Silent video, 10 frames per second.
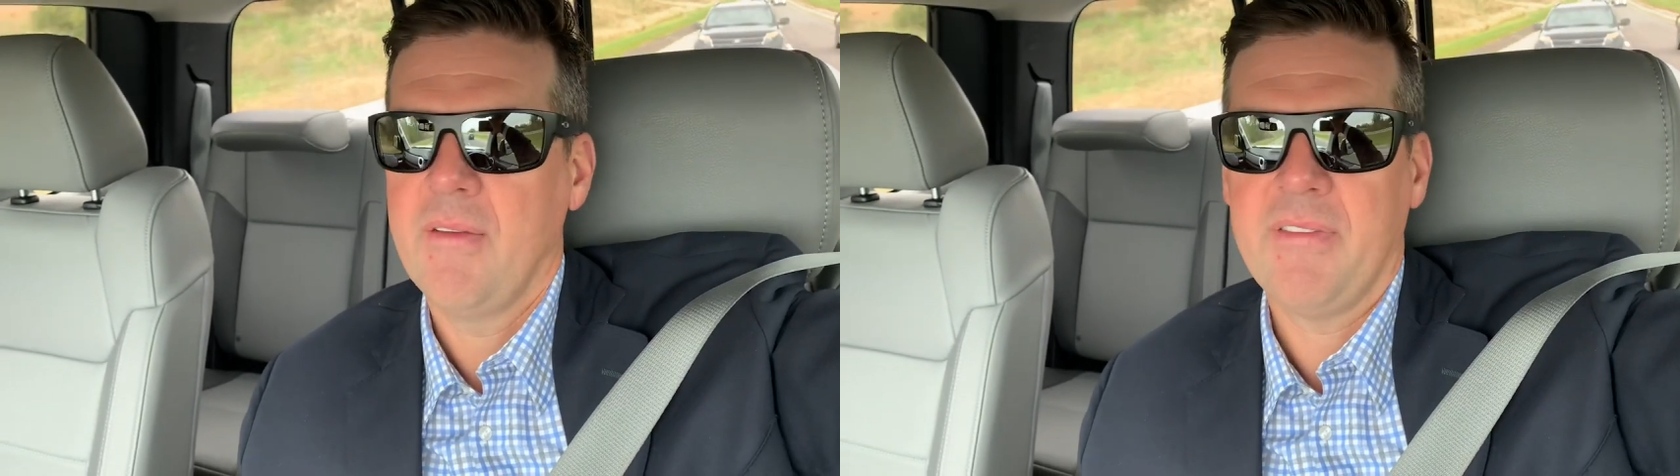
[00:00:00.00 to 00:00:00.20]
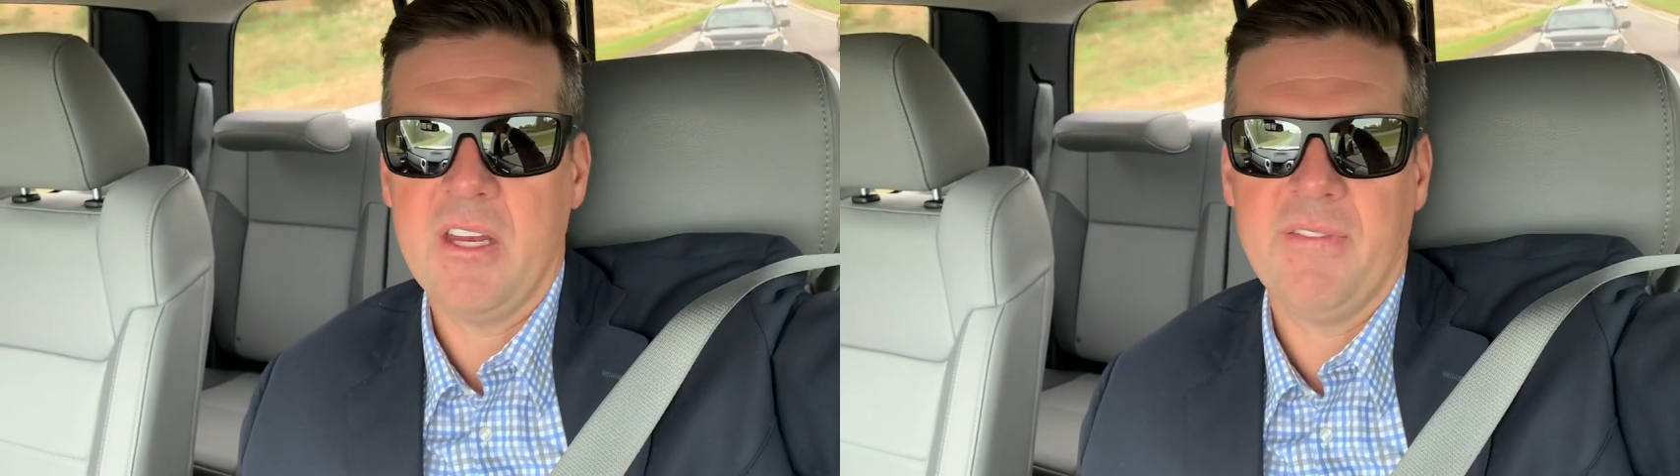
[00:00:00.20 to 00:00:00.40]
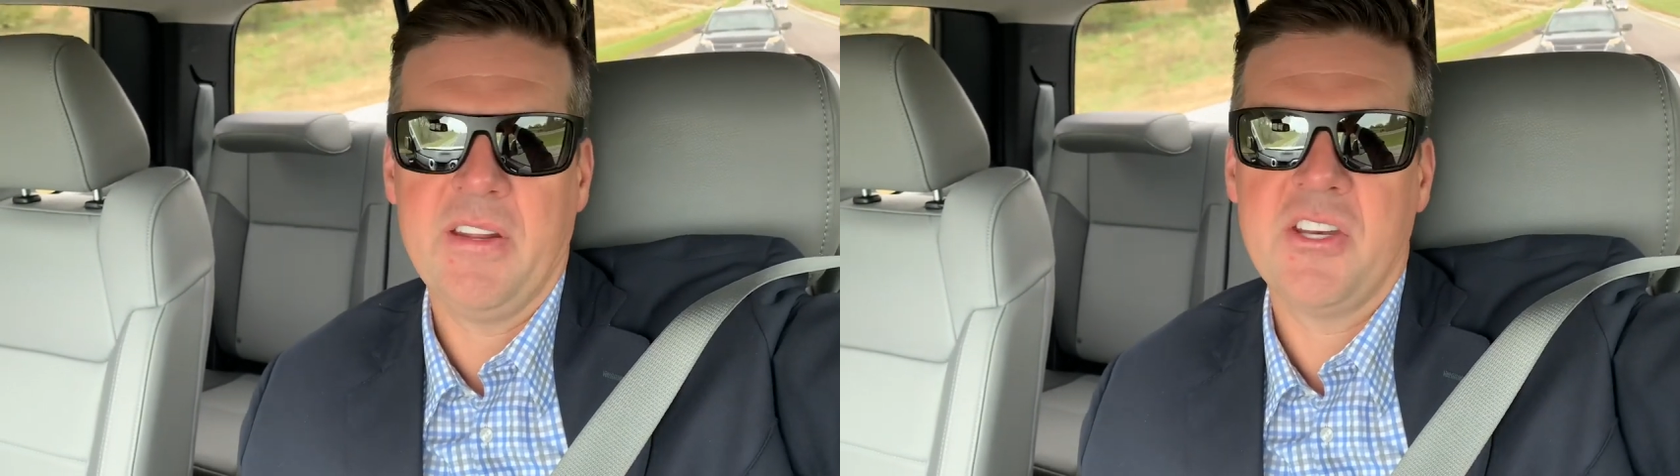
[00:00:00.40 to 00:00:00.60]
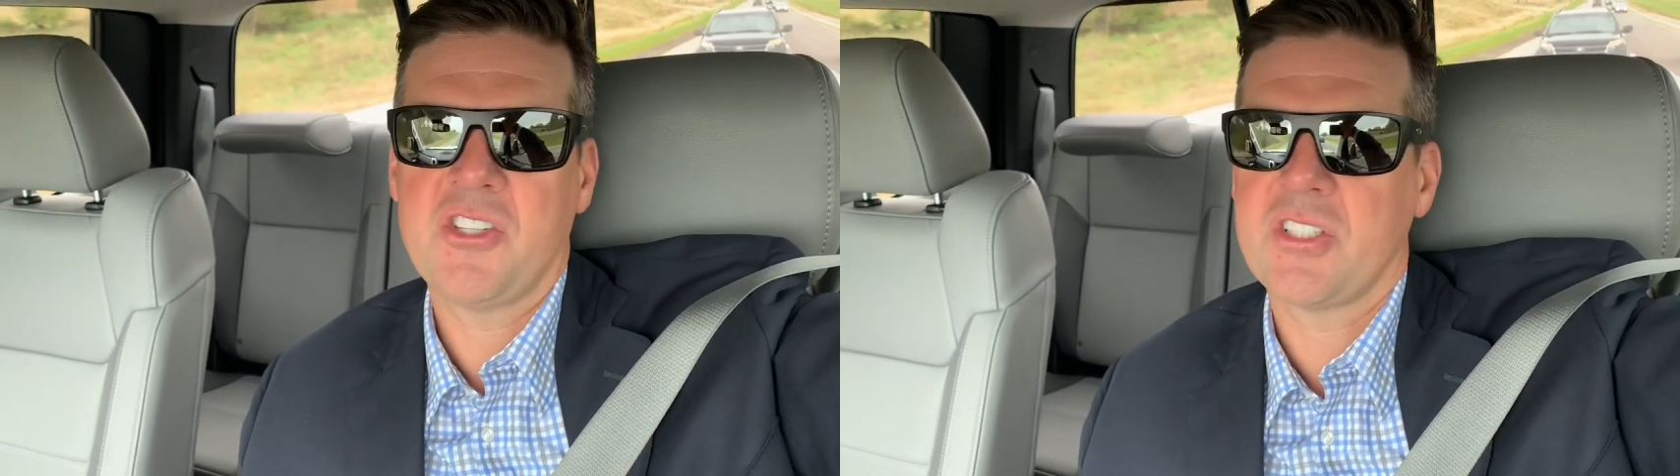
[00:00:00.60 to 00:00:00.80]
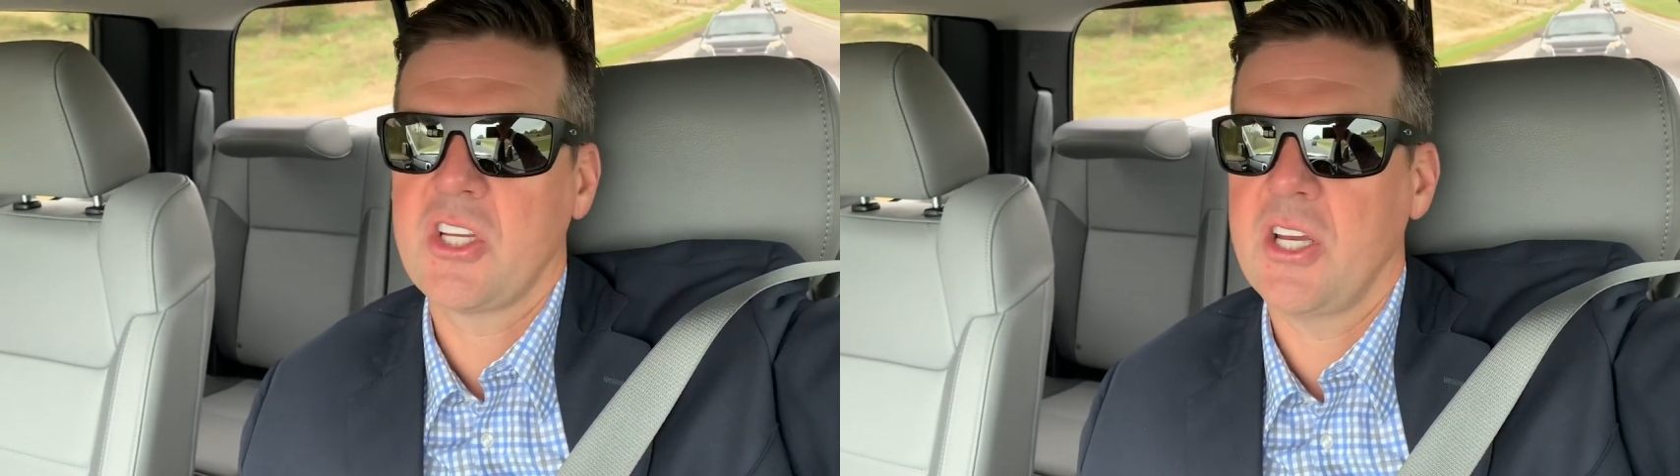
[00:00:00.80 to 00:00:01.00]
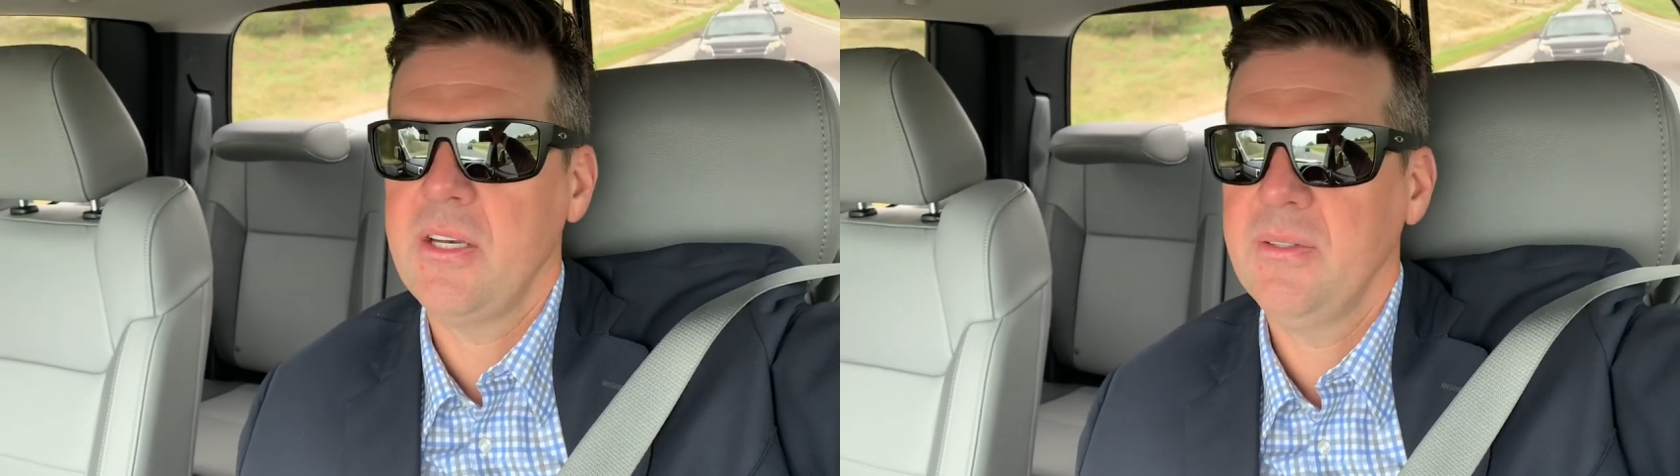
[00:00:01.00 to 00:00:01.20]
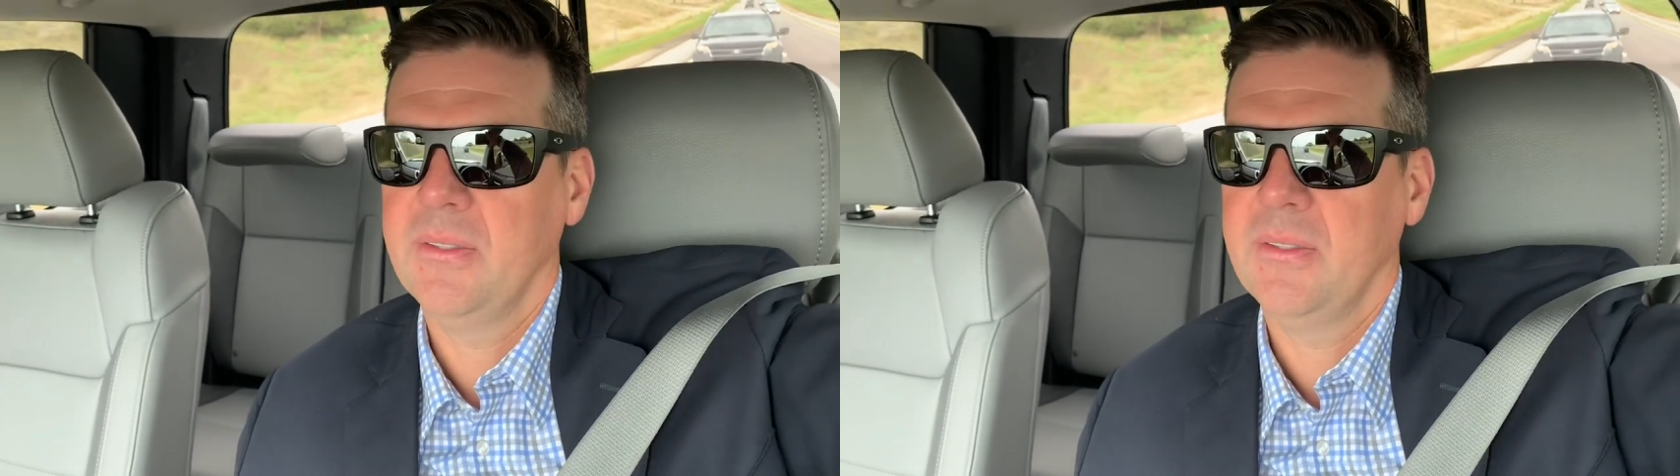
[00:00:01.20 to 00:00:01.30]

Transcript: Fit and finish is good.